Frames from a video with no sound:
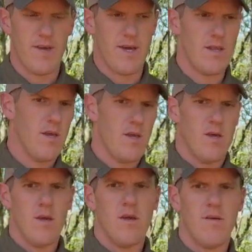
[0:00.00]
got
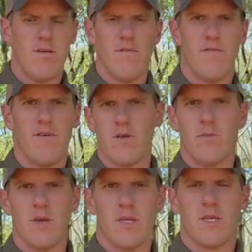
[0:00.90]
fairly
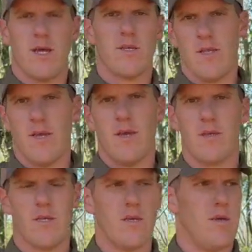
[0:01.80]
big size
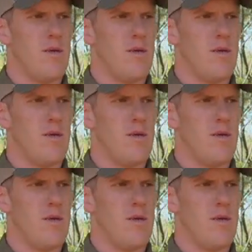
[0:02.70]
legs.